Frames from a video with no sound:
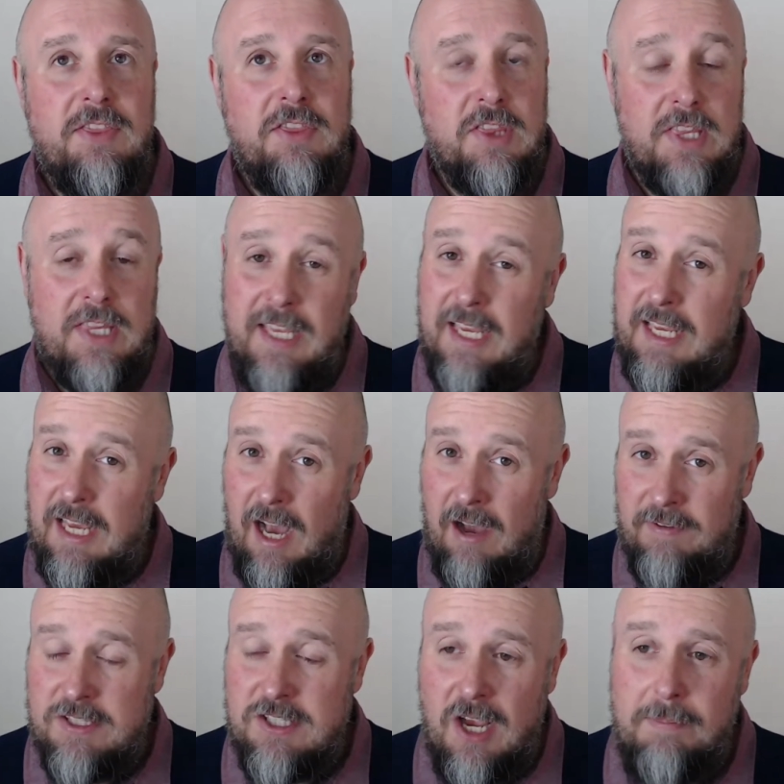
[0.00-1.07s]
The
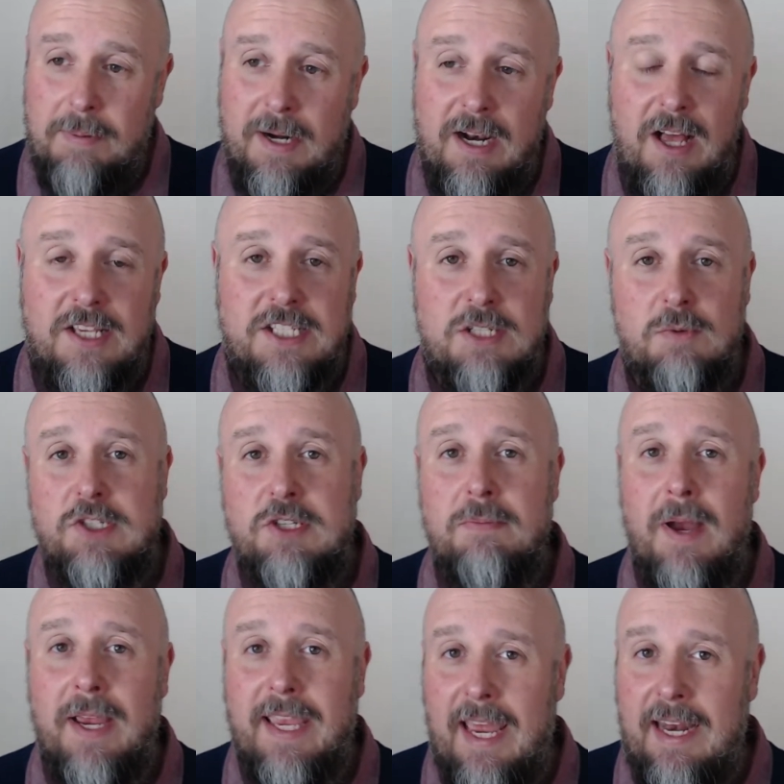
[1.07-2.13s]
other type of classes which you
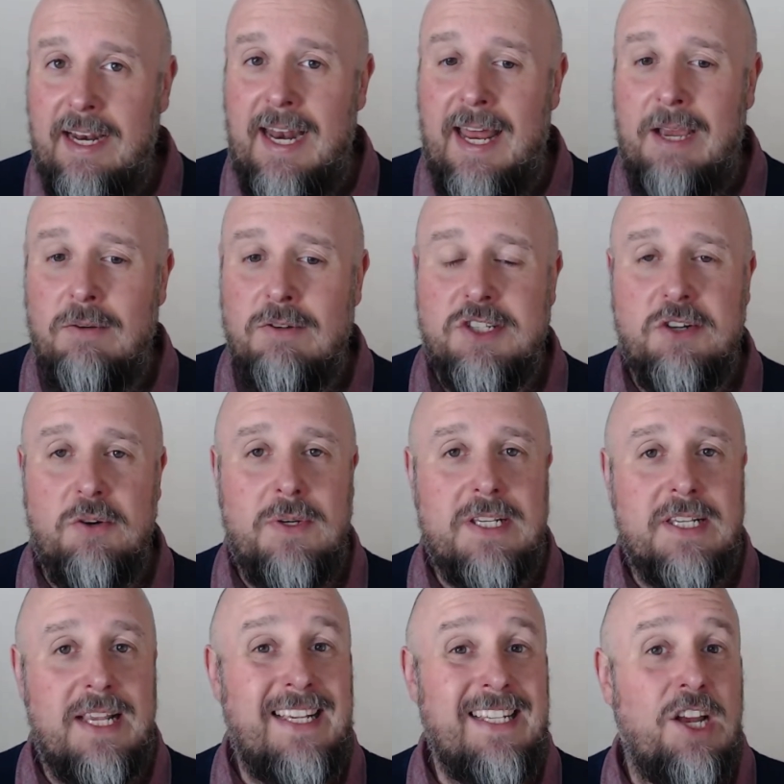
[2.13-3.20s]
might get in a language school
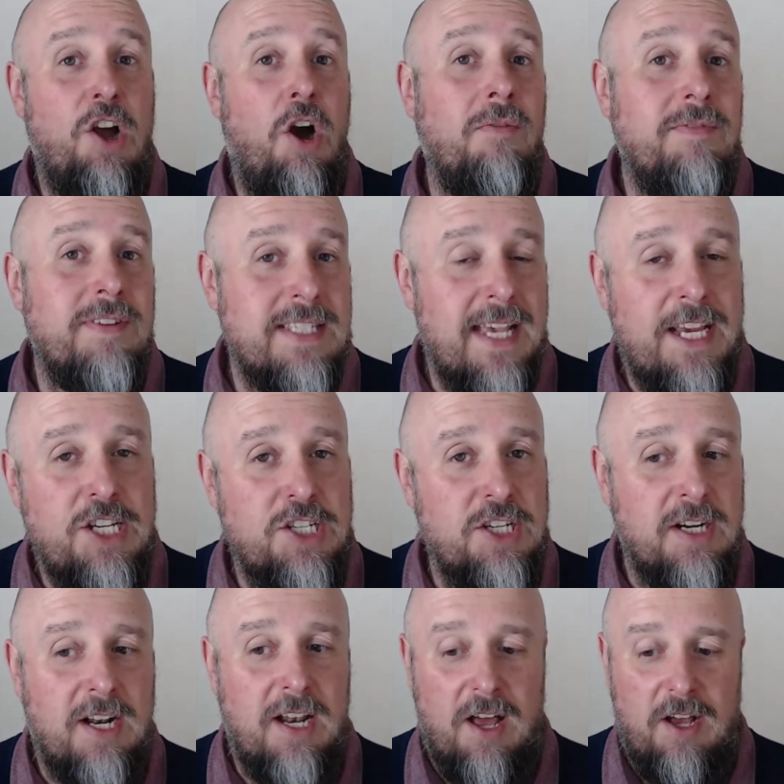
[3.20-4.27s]
is a conversation
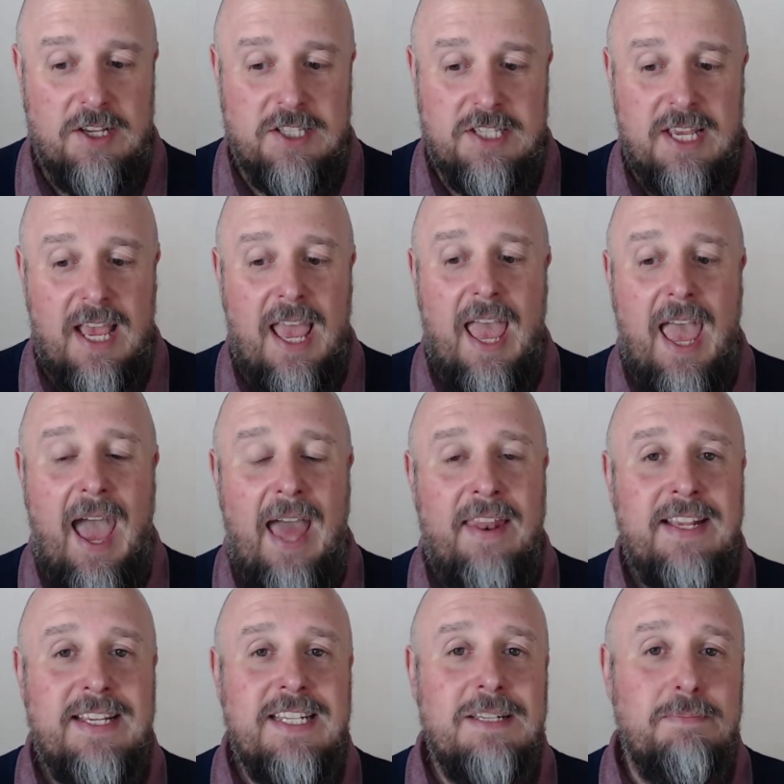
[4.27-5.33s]
class. And
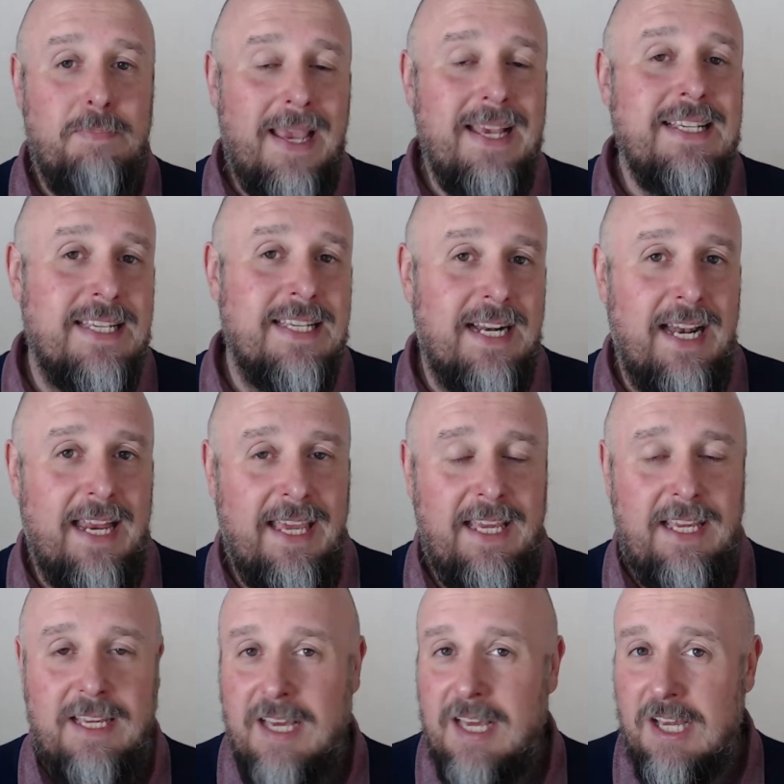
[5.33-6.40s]
this is
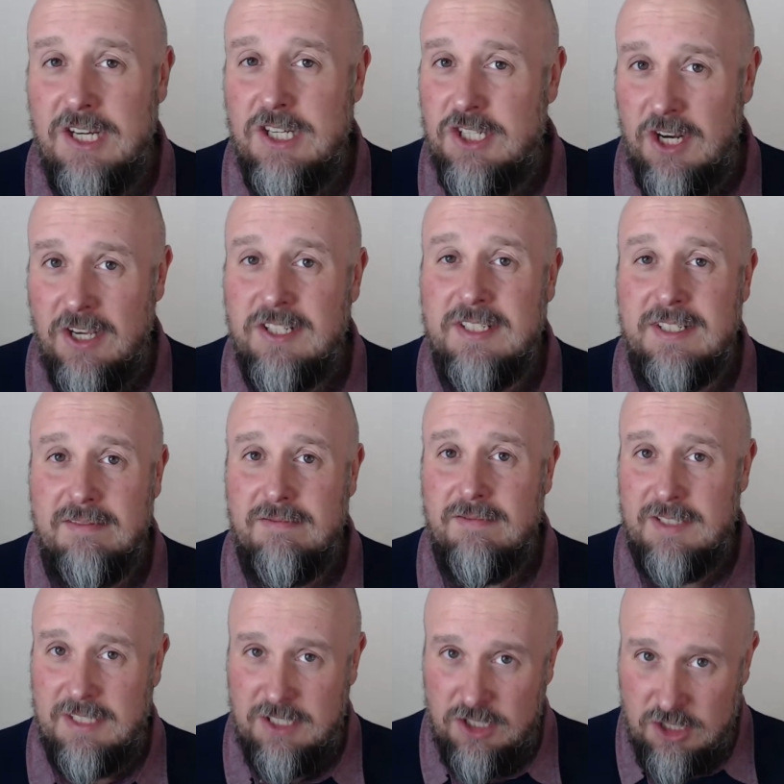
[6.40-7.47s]
basically just
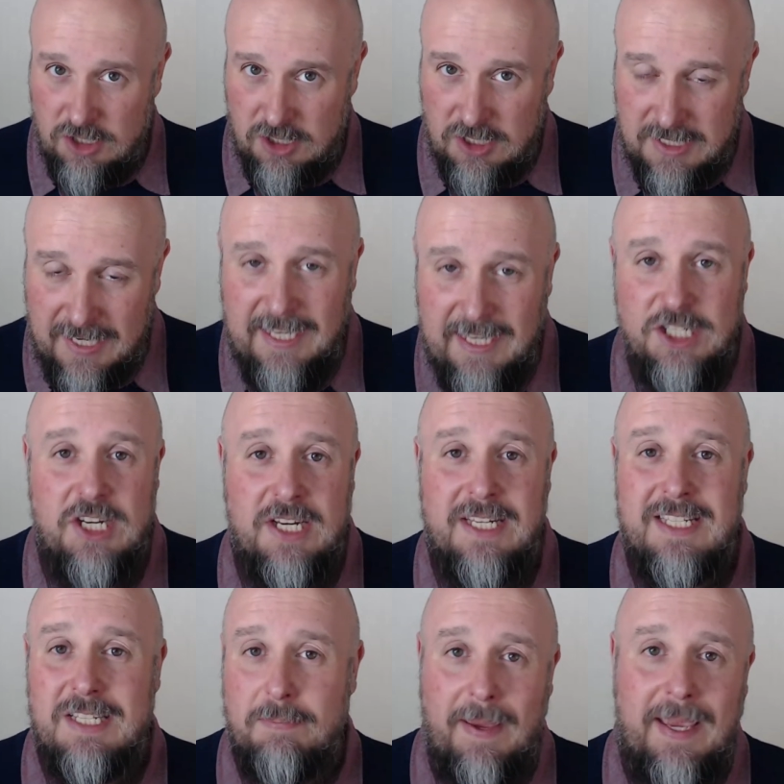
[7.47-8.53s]
teaching
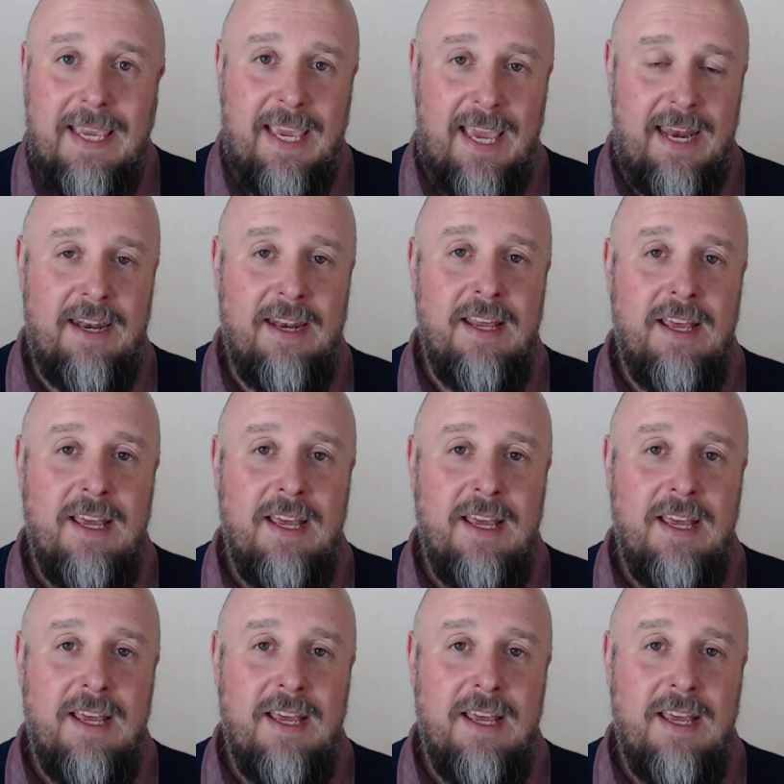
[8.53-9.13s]
speaking.